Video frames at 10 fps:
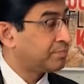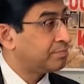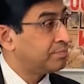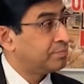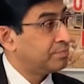
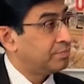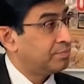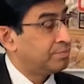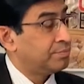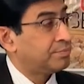He
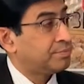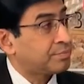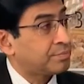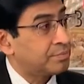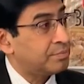classified
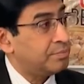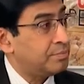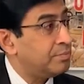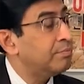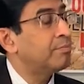parenting
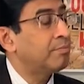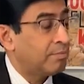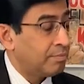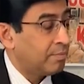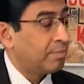styles in
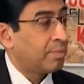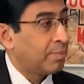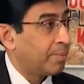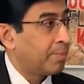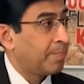3
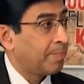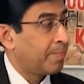categories.